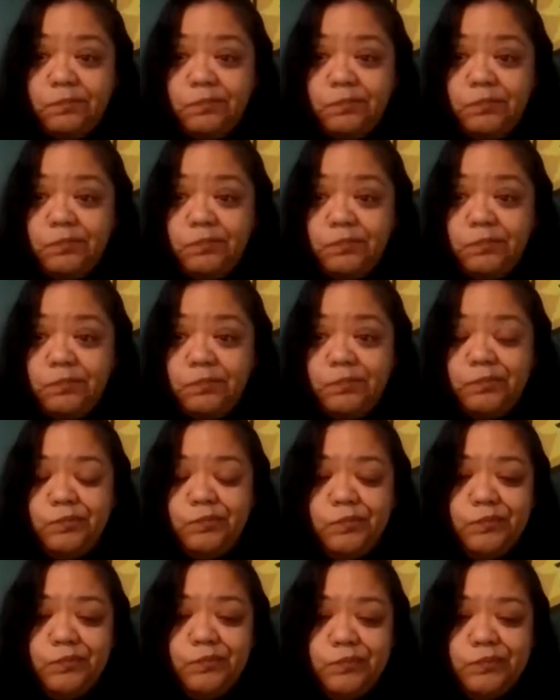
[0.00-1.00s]

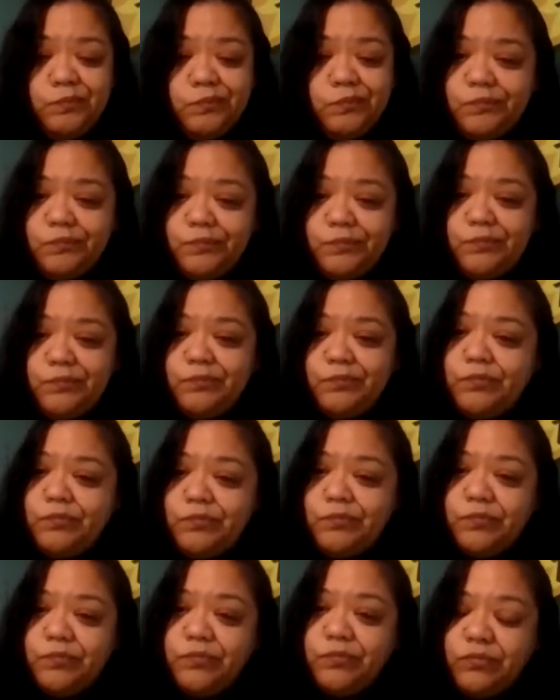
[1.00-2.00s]

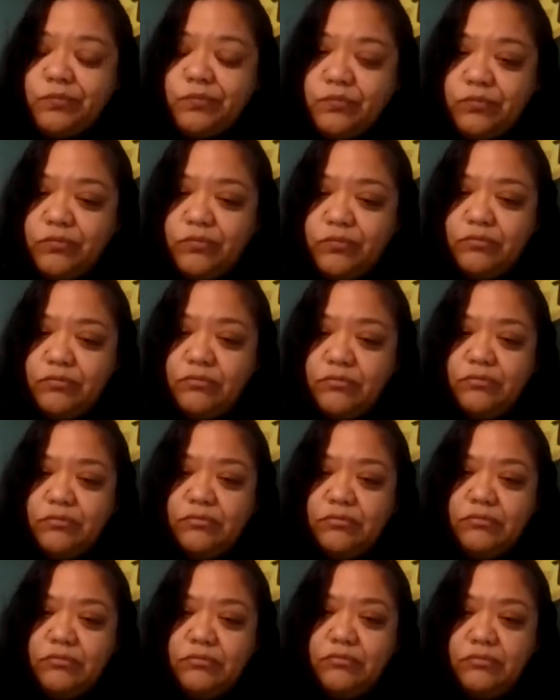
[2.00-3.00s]

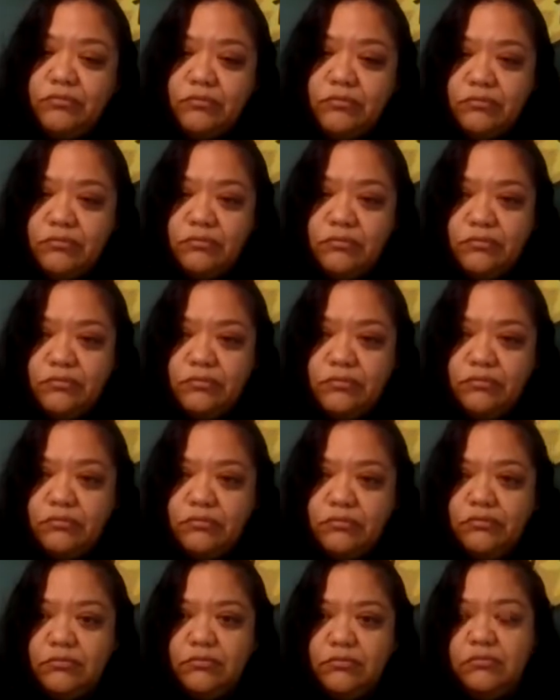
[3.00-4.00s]

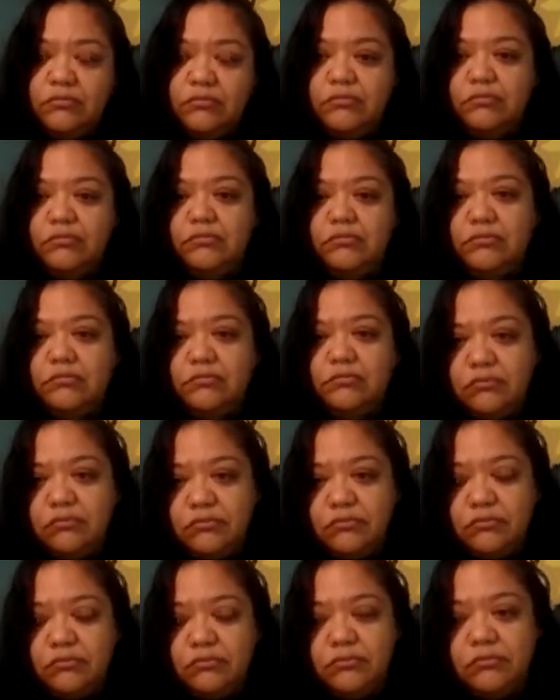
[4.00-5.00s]

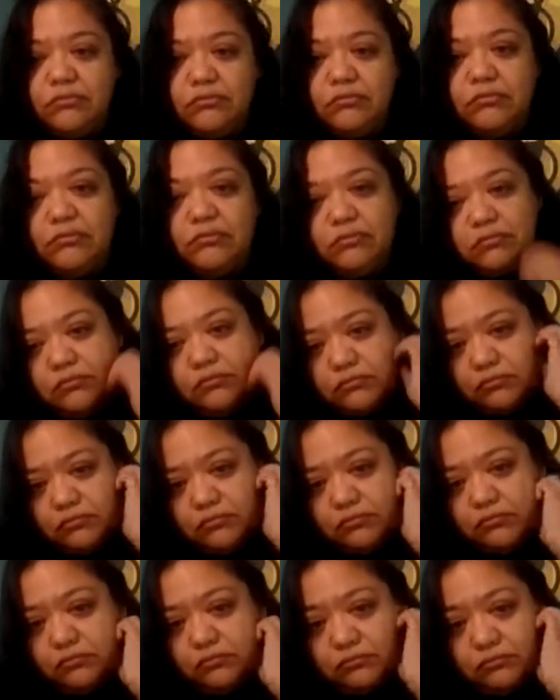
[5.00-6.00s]

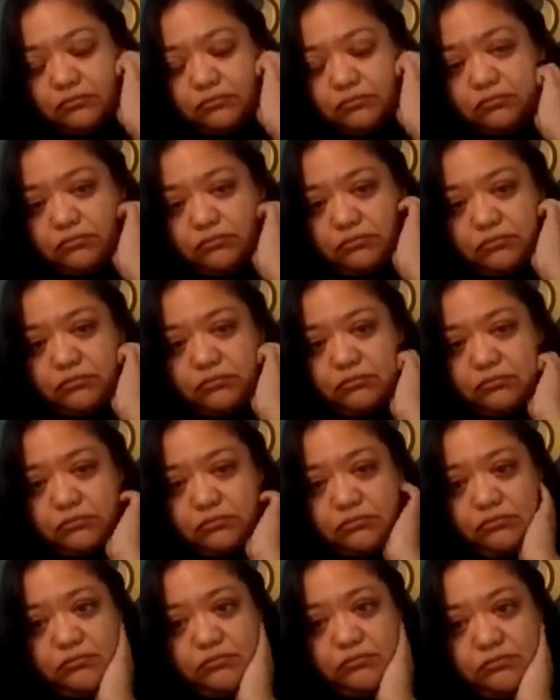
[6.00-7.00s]

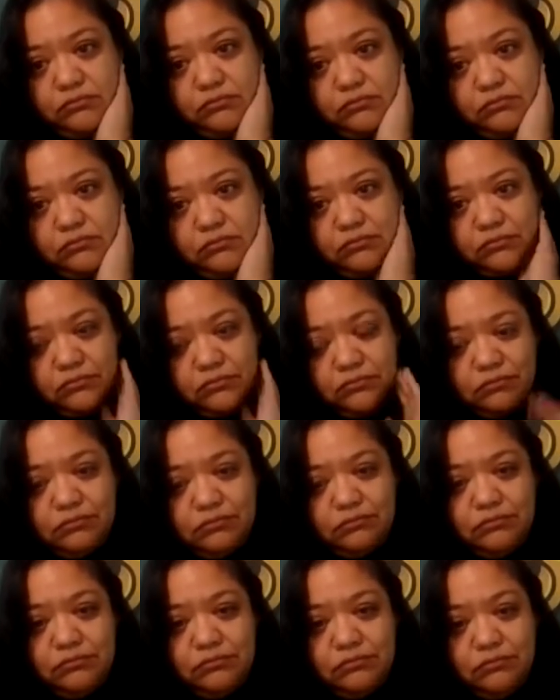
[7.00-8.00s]
This person isn't speaking.